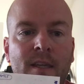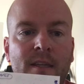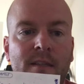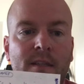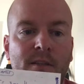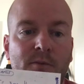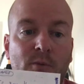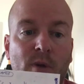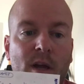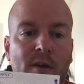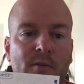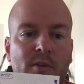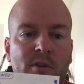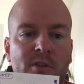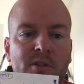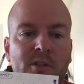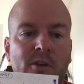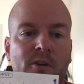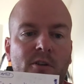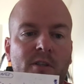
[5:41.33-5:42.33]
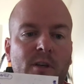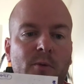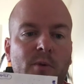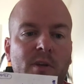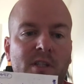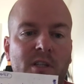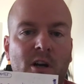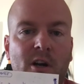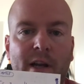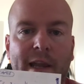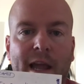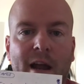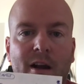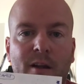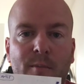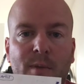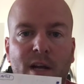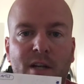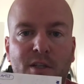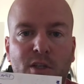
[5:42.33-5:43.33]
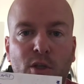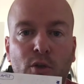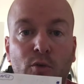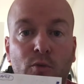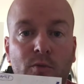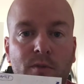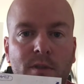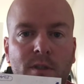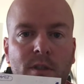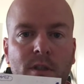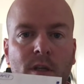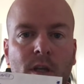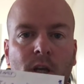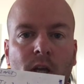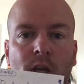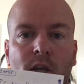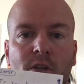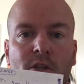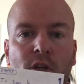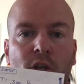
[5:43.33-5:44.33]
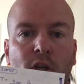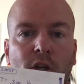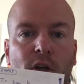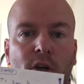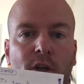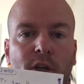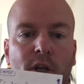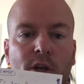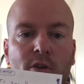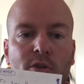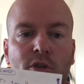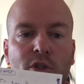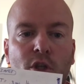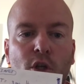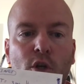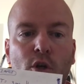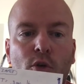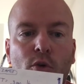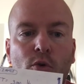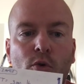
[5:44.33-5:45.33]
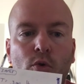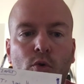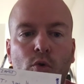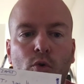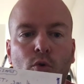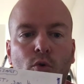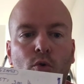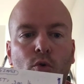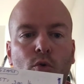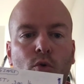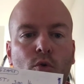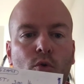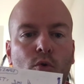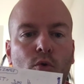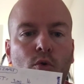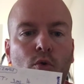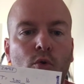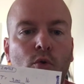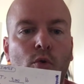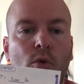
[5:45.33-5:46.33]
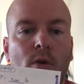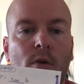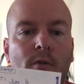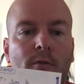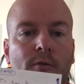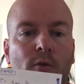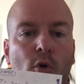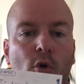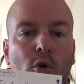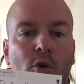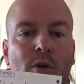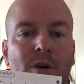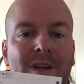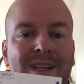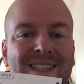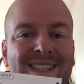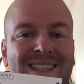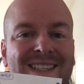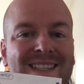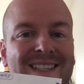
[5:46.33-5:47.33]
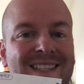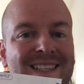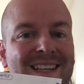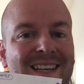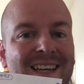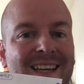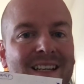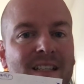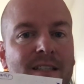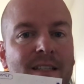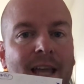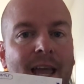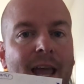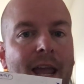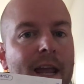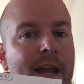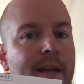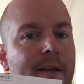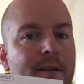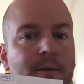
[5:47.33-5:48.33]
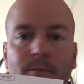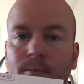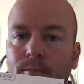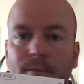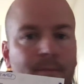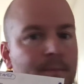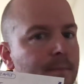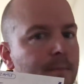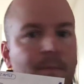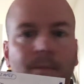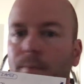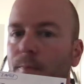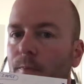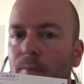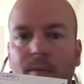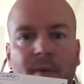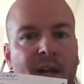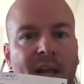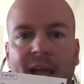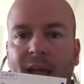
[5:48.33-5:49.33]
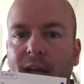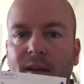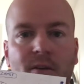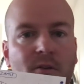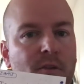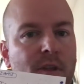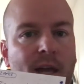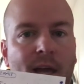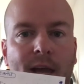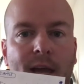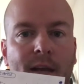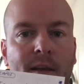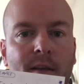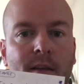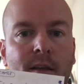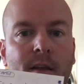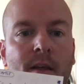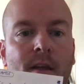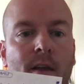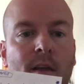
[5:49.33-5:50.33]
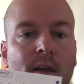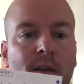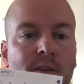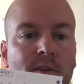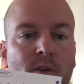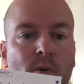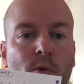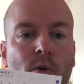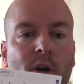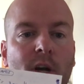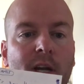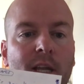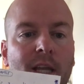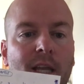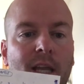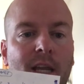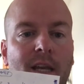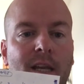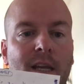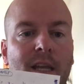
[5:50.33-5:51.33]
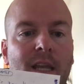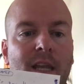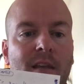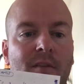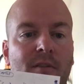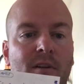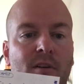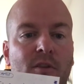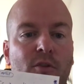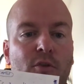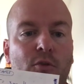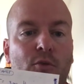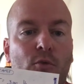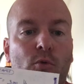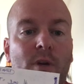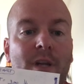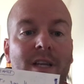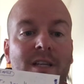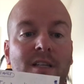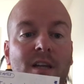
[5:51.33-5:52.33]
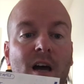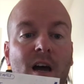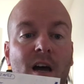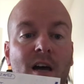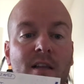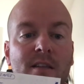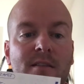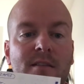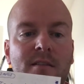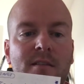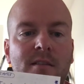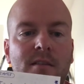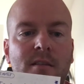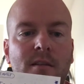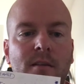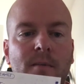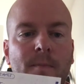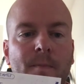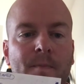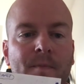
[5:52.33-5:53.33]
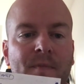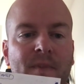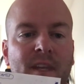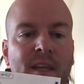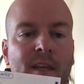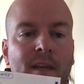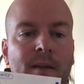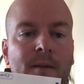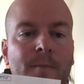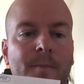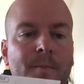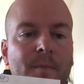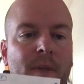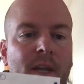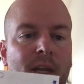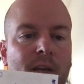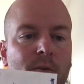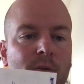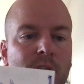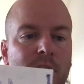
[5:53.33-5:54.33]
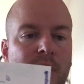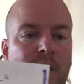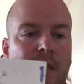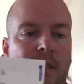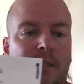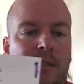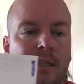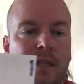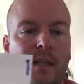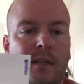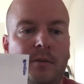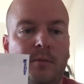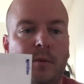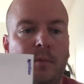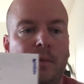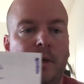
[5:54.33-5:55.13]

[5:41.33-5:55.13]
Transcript: since we have all the zeros, and we start counting by twos. So, you go 2, 4, 6, 8. Can't do that. So we're going to get an even 3 tons. Man, I wish you could see it a little bit